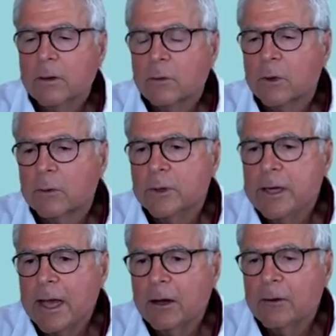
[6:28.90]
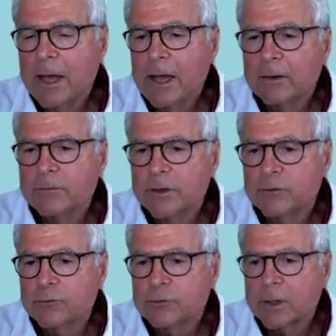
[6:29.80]
what we now have
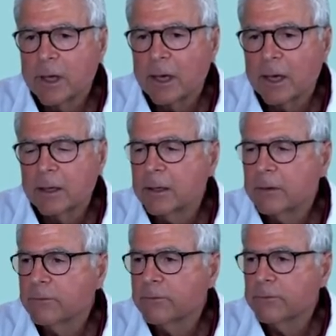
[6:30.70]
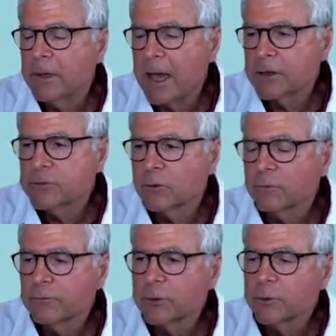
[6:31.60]
is uh, actual
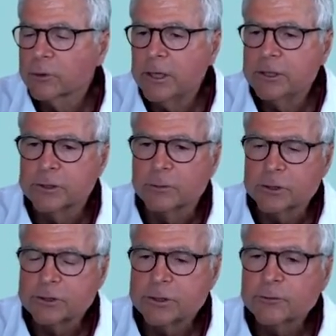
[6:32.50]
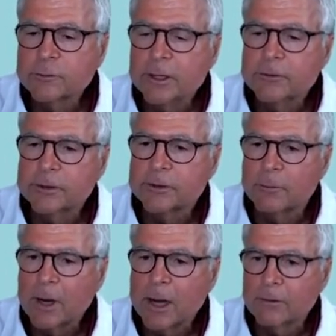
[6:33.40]
fibrillation, which just means that the
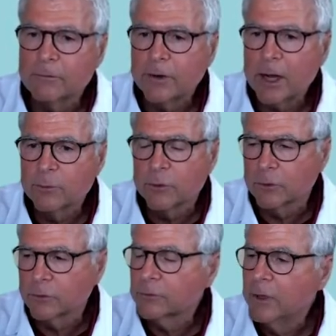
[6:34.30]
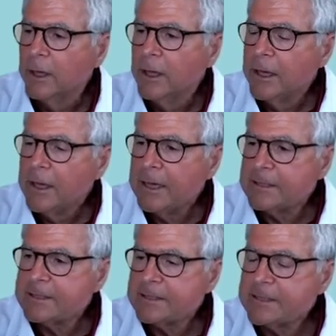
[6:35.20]
myofibrils,
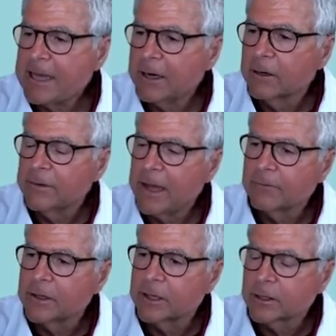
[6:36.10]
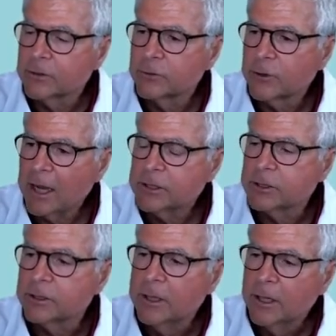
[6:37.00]
instead of having a
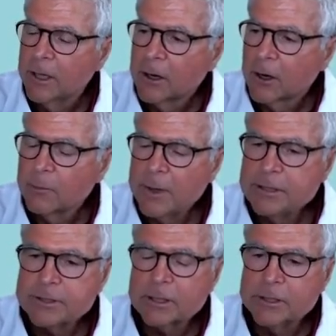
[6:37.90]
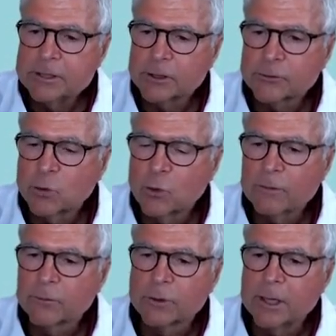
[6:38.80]
contraction, are basically just
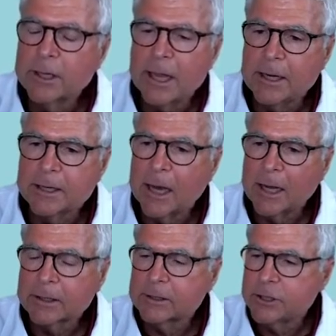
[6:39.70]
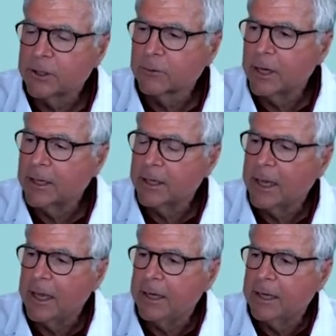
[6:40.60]
quivering and not
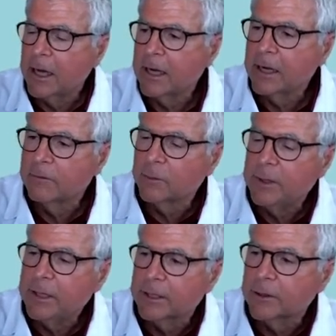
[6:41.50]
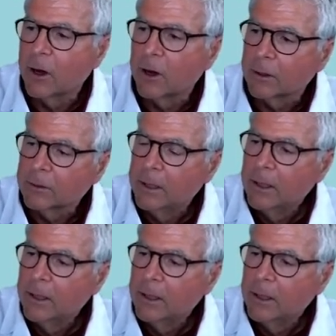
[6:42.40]
generating any kind of a beat at all.